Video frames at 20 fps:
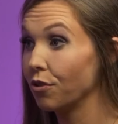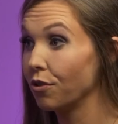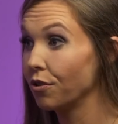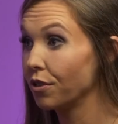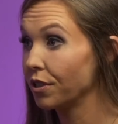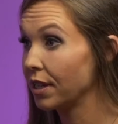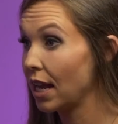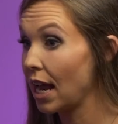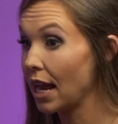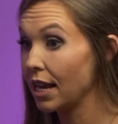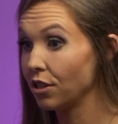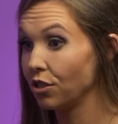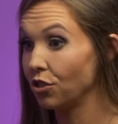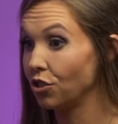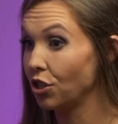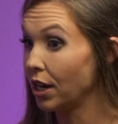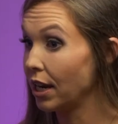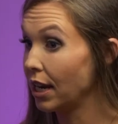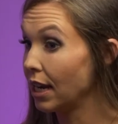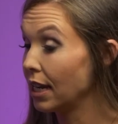size
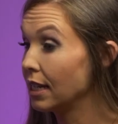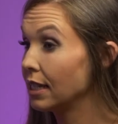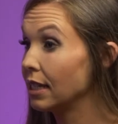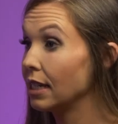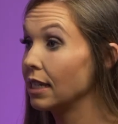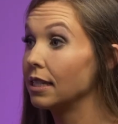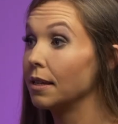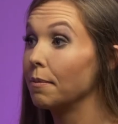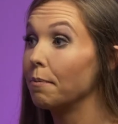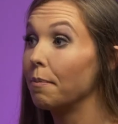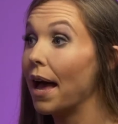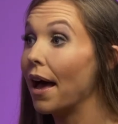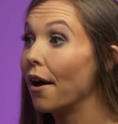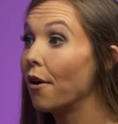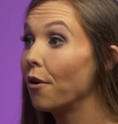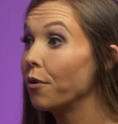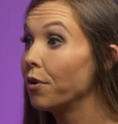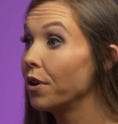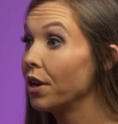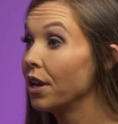jeans. It's
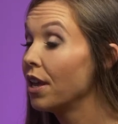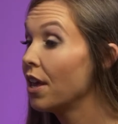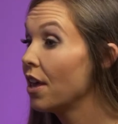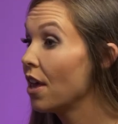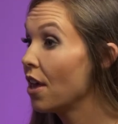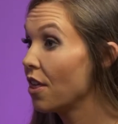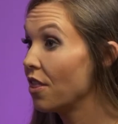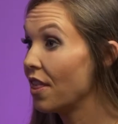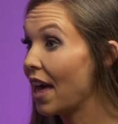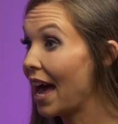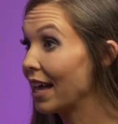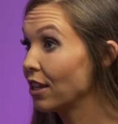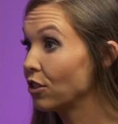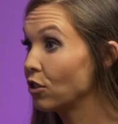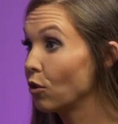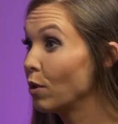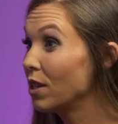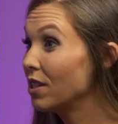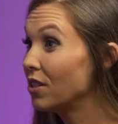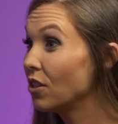about that. So
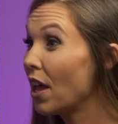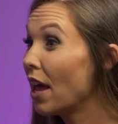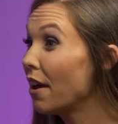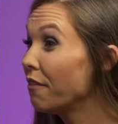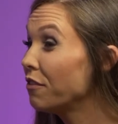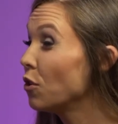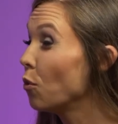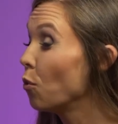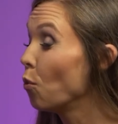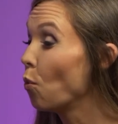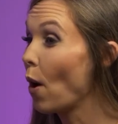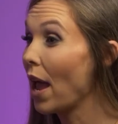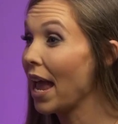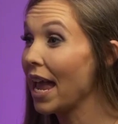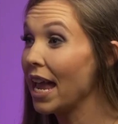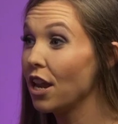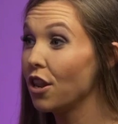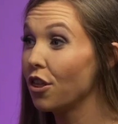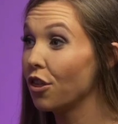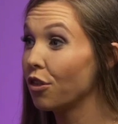we still have to
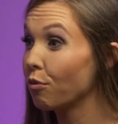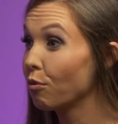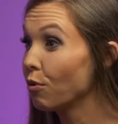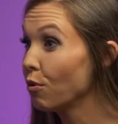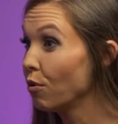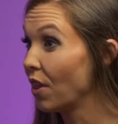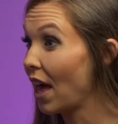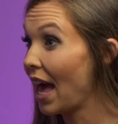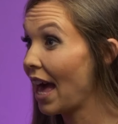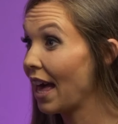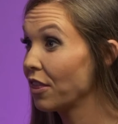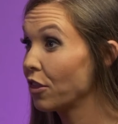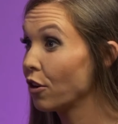wade through that.